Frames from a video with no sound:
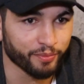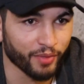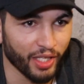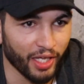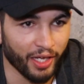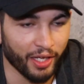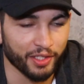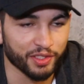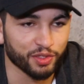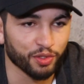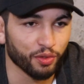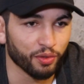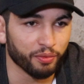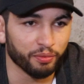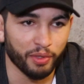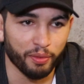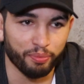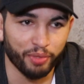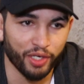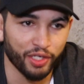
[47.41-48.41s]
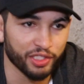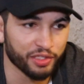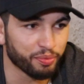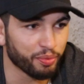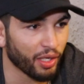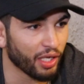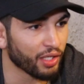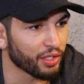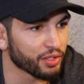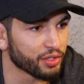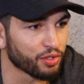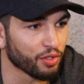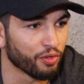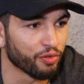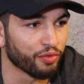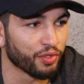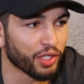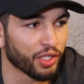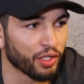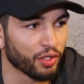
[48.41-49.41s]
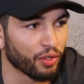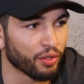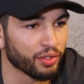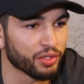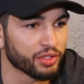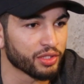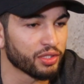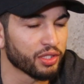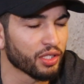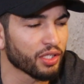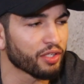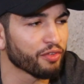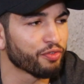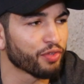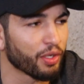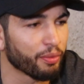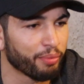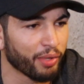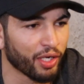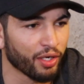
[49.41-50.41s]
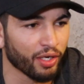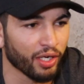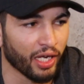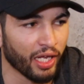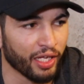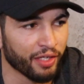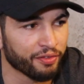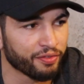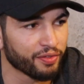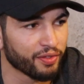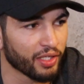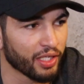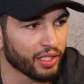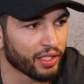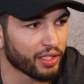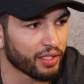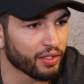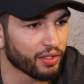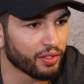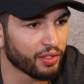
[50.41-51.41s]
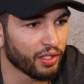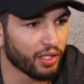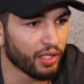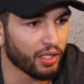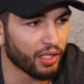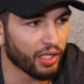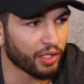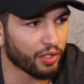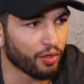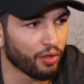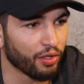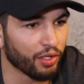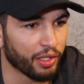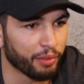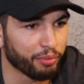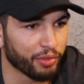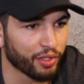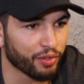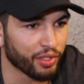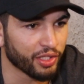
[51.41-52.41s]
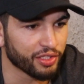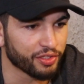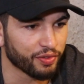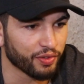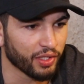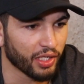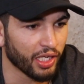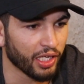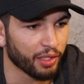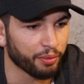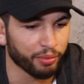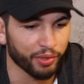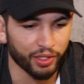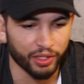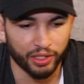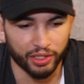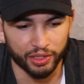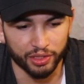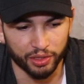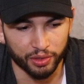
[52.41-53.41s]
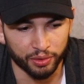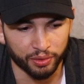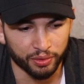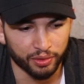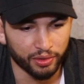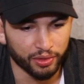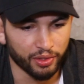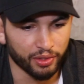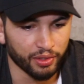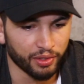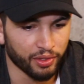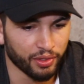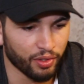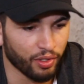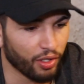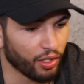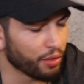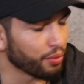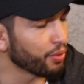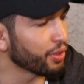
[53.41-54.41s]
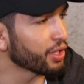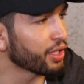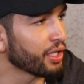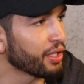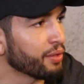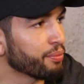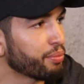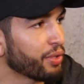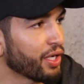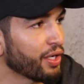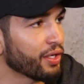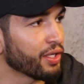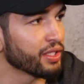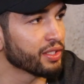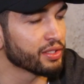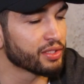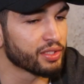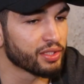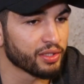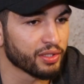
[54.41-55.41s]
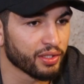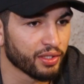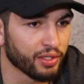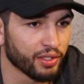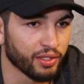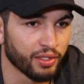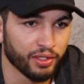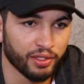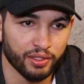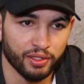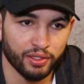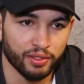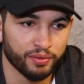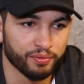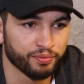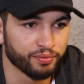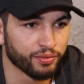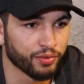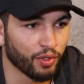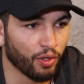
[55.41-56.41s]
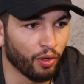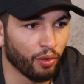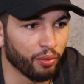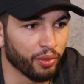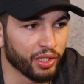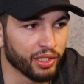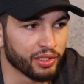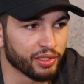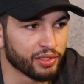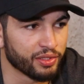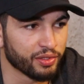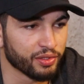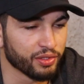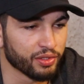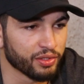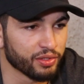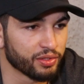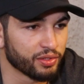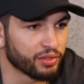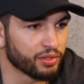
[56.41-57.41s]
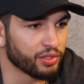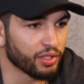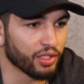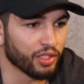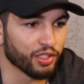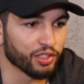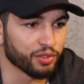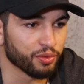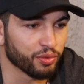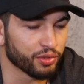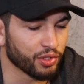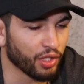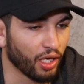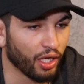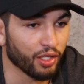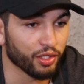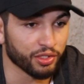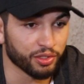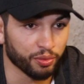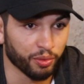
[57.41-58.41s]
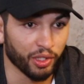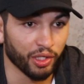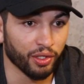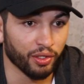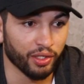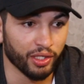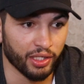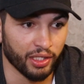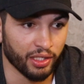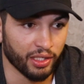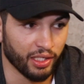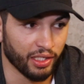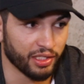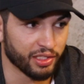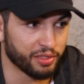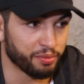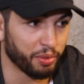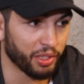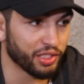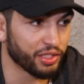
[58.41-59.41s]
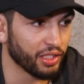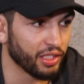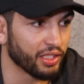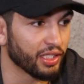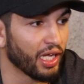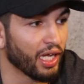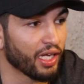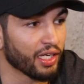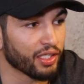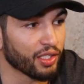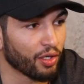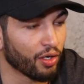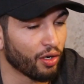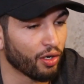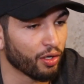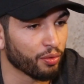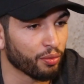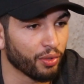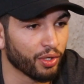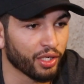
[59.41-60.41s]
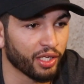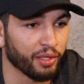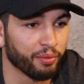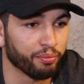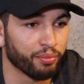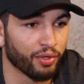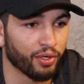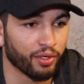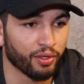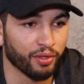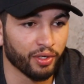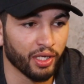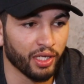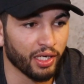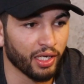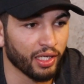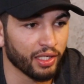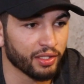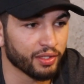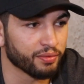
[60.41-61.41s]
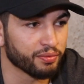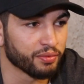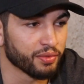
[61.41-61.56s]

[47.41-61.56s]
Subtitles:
Yeah, so my parents brought us over, just looking for a better life, like all immigrants from Latin America do. Hardworking parents, always taught us well, and especially the hardworking part, right?